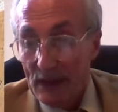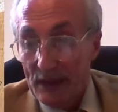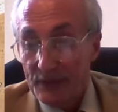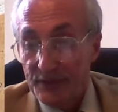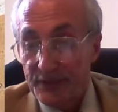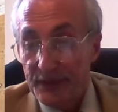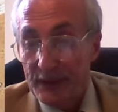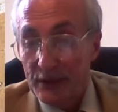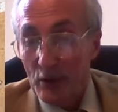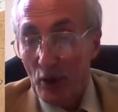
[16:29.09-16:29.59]

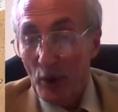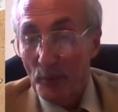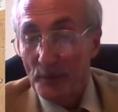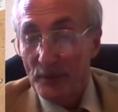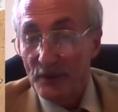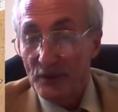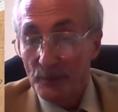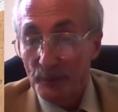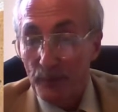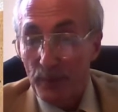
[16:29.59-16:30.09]
The
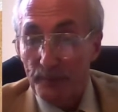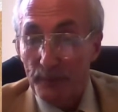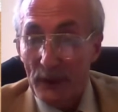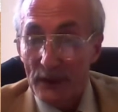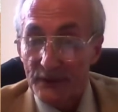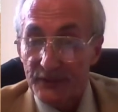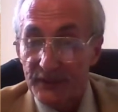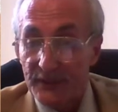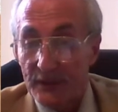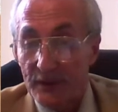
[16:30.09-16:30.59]

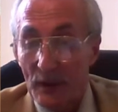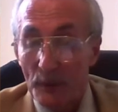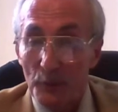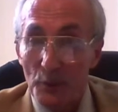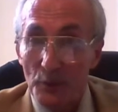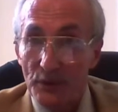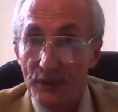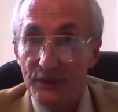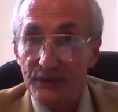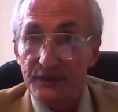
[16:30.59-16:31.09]
Parti
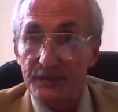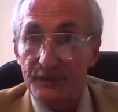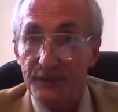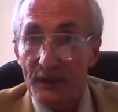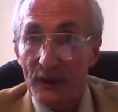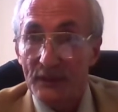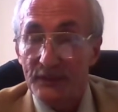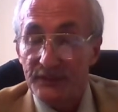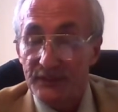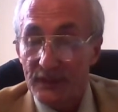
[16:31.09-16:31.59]
Communiste
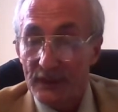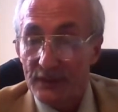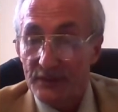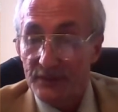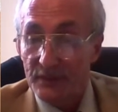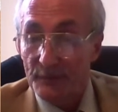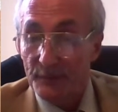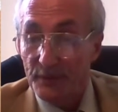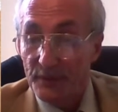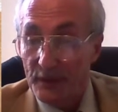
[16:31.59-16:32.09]
Français,
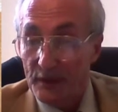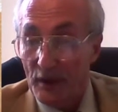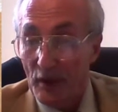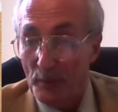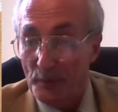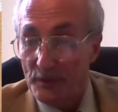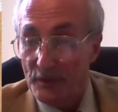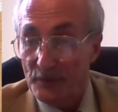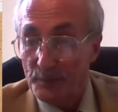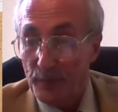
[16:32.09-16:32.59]
the
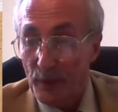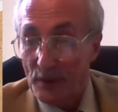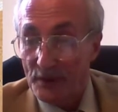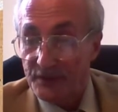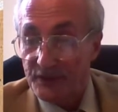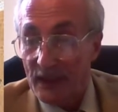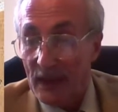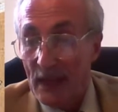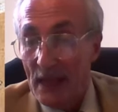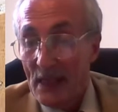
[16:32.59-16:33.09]
Communist
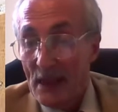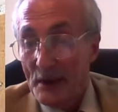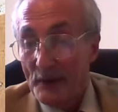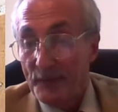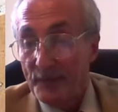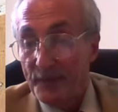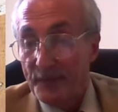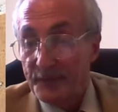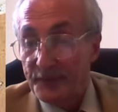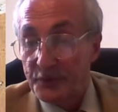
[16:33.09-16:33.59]
Party,
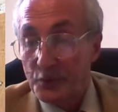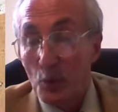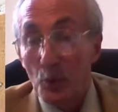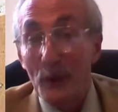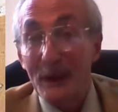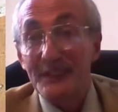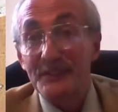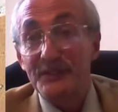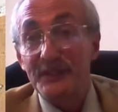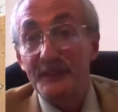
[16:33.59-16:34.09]

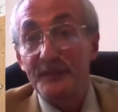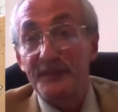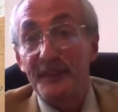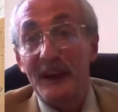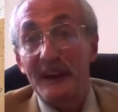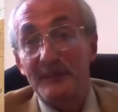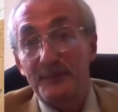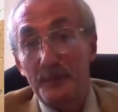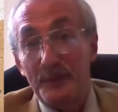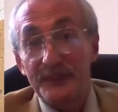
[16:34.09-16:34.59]

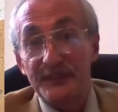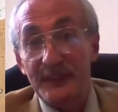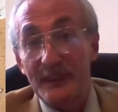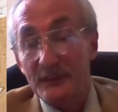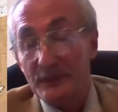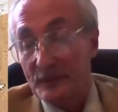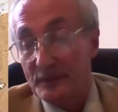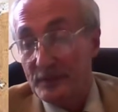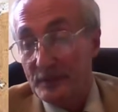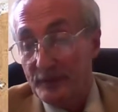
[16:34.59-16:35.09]
25%
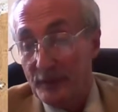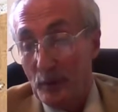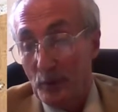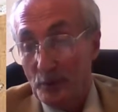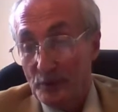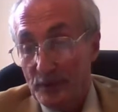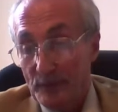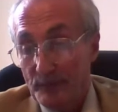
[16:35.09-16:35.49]
of the vote.